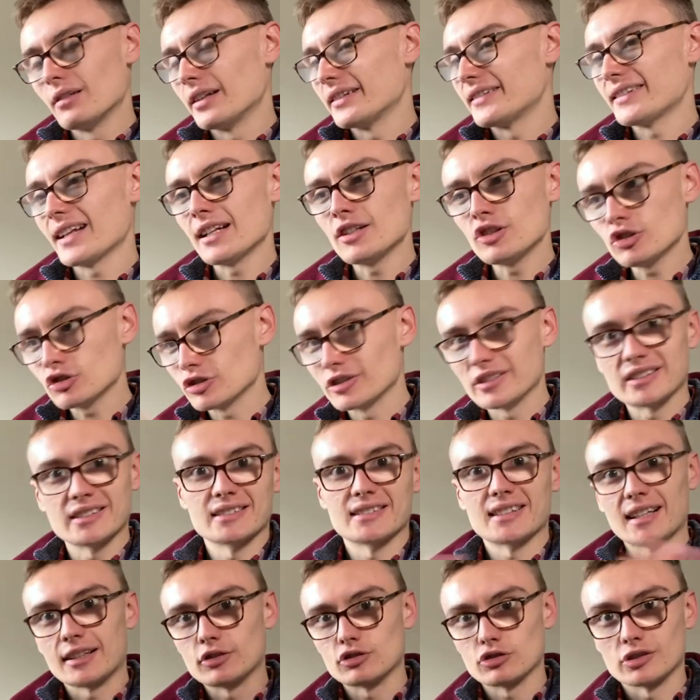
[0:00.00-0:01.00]
centuries
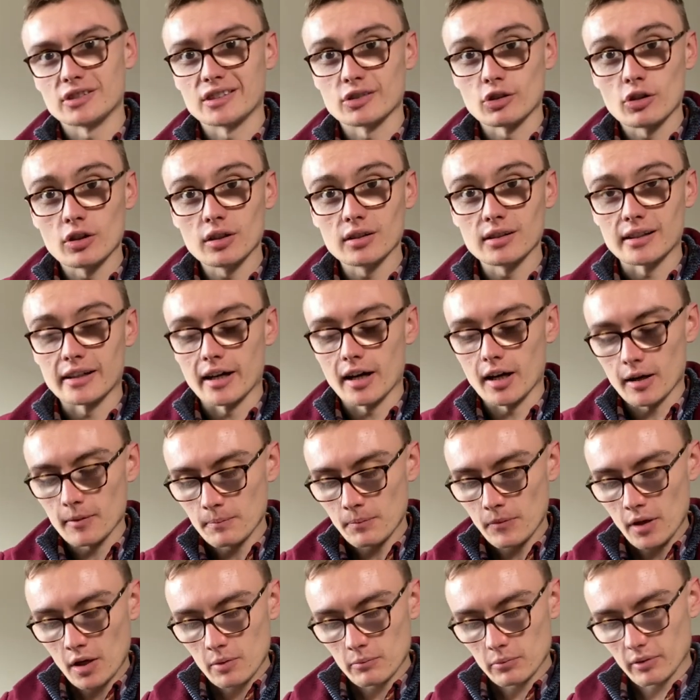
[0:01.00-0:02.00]
and centuries earlier.
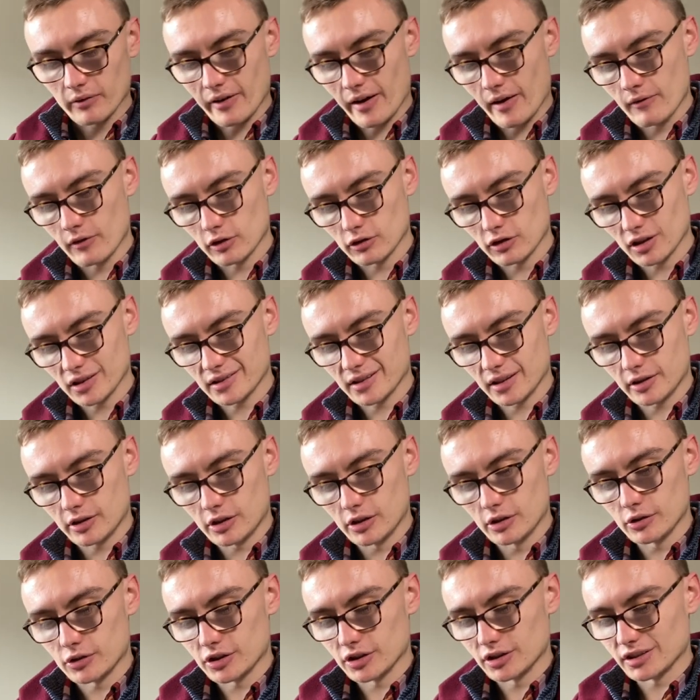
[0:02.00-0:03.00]
But then the
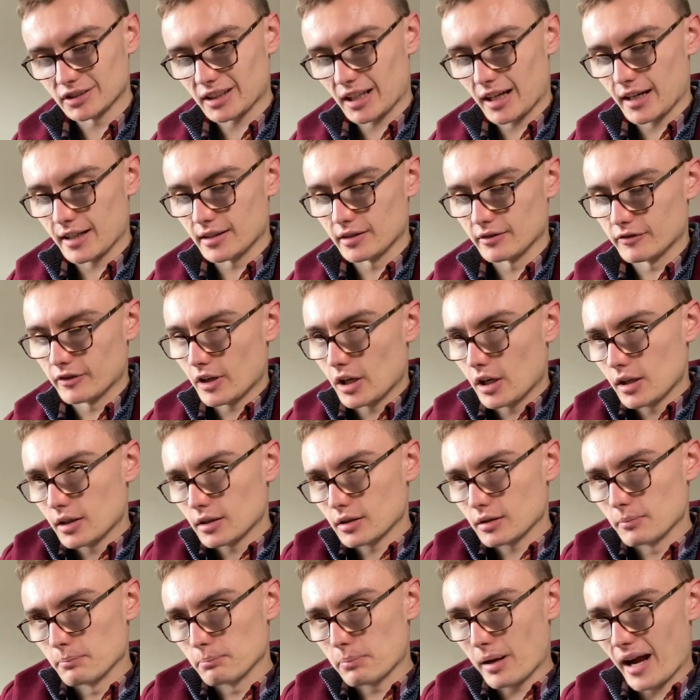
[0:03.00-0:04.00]
Rosicrucians kind of
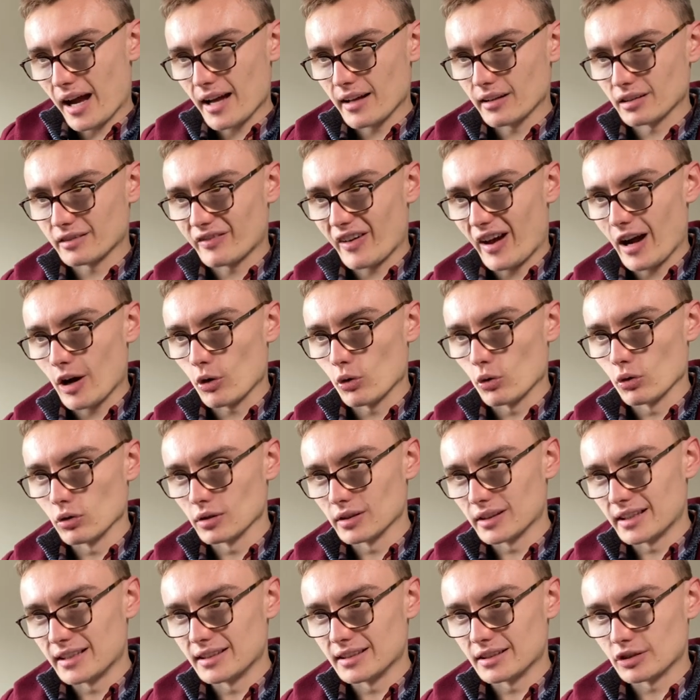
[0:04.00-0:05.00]
compiled that
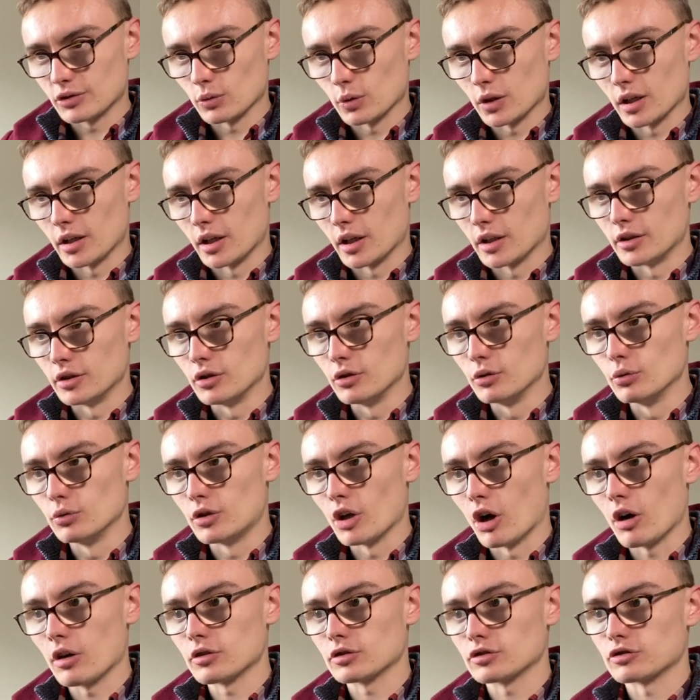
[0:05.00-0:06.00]
all into a new
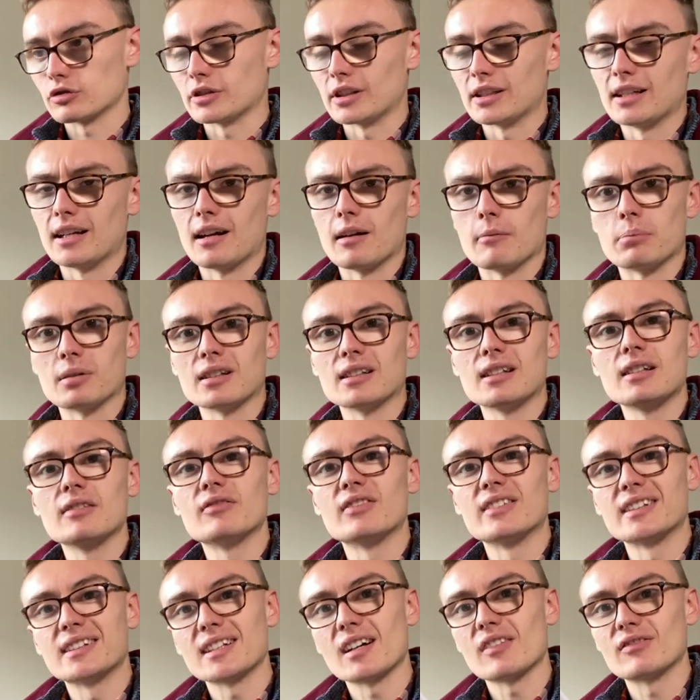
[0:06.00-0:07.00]
doctrine in, I
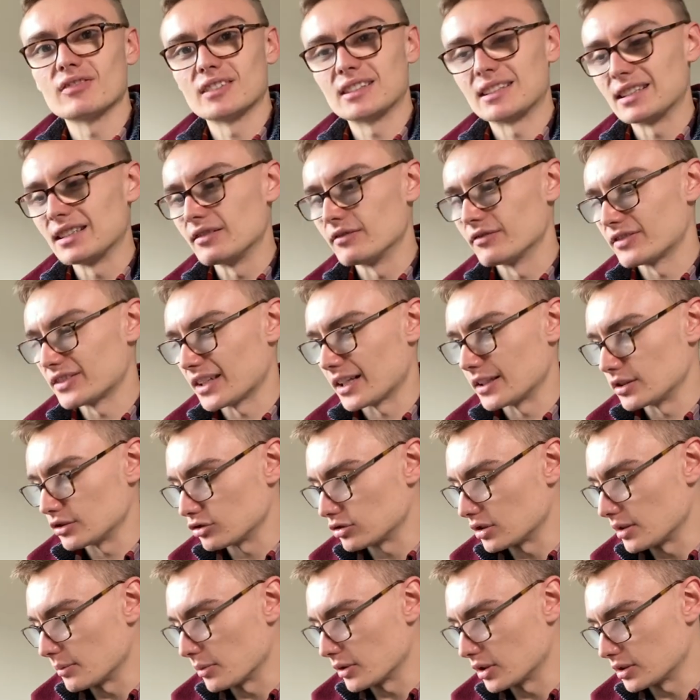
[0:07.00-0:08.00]
believe, the 17th
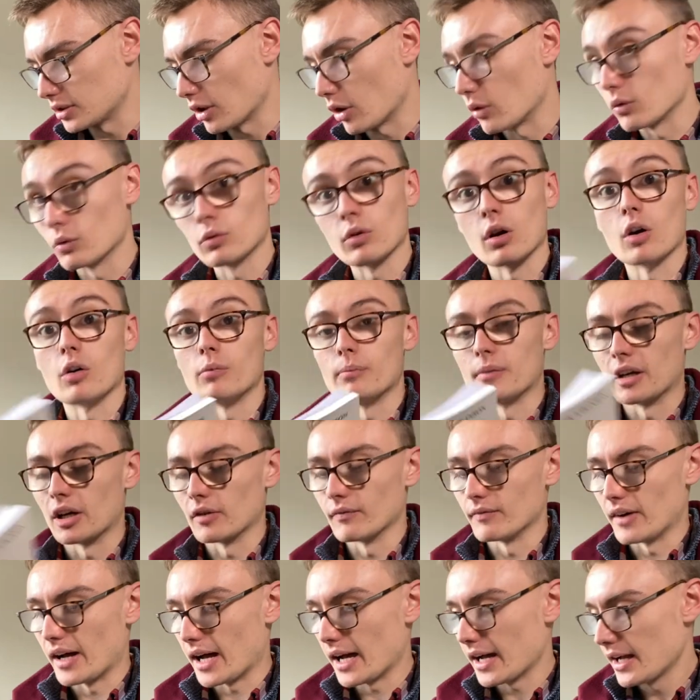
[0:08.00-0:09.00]
century, but don't quote me
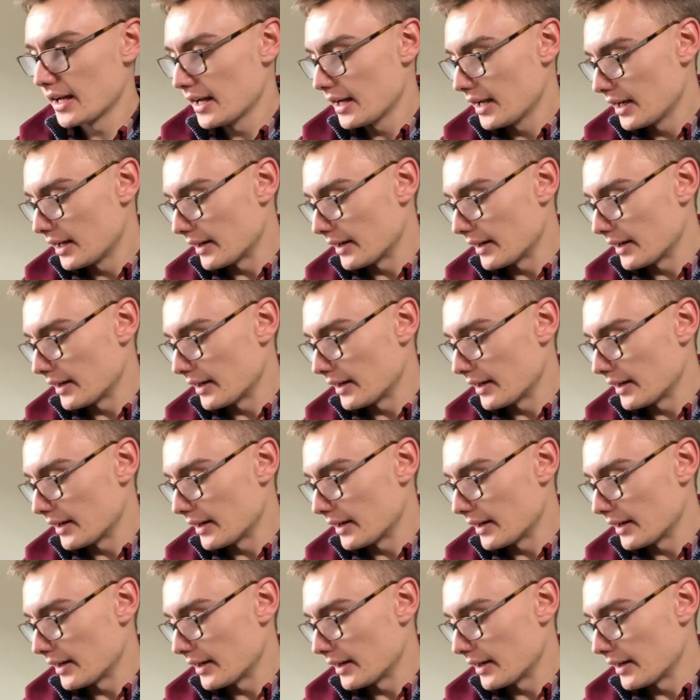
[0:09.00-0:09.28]
on that.